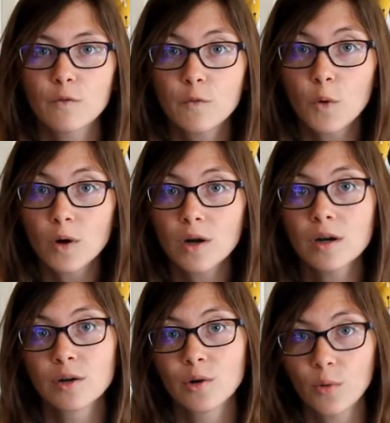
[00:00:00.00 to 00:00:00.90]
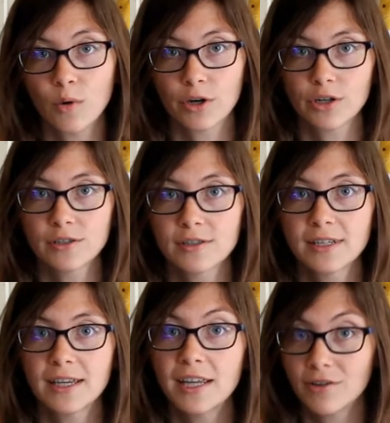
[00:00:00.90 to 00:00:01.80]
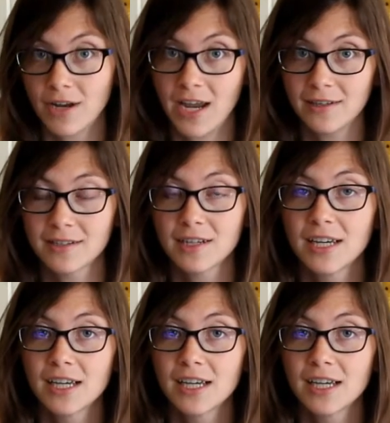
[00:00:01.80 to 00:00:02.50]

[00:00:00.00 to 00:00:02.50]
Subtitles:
4 quarters in your hand.